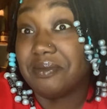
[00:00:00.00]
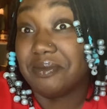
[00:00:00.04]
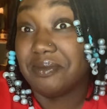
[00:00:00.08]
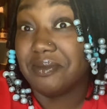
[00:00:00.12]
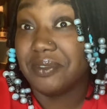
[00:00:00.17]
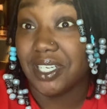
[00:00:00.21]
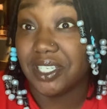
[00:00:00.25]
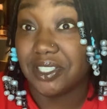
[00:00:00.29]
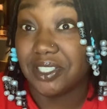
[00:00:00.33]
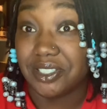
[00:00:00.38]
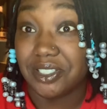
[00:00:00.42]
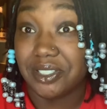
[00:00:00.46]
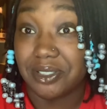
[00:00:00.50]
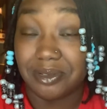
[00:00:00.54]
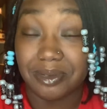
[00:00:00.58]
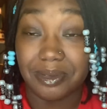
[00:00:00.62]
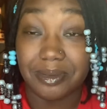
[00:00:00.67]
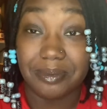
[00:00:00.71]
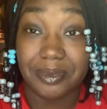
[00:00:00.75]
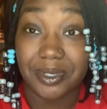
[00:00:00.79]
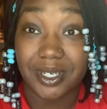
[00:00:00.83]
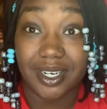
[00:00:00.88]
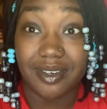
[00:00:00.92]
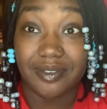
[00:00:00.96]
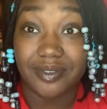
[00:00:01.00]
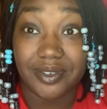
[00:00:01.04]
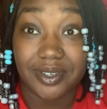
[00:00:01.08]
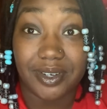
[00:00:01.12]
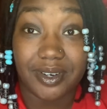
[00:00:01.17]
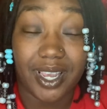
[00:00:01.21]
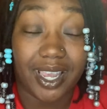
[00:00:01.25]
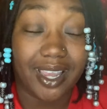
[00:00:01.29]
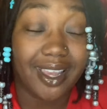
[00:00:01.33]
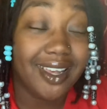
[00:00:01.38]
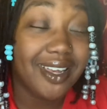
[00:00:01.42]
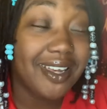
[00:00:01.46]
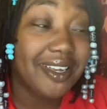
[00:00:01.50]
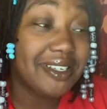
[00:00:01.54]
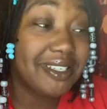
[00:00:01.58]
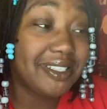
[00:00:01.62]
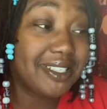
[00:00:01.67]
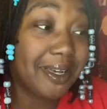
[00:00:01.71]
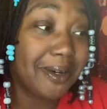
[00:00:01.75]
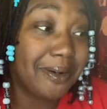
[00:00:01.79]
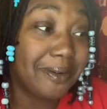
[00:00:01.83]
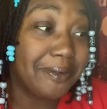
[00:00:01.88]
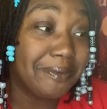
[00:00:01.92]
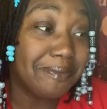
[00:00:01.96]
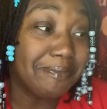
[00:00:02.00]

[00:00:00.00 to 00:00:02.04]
That's you, whatever. Okay. So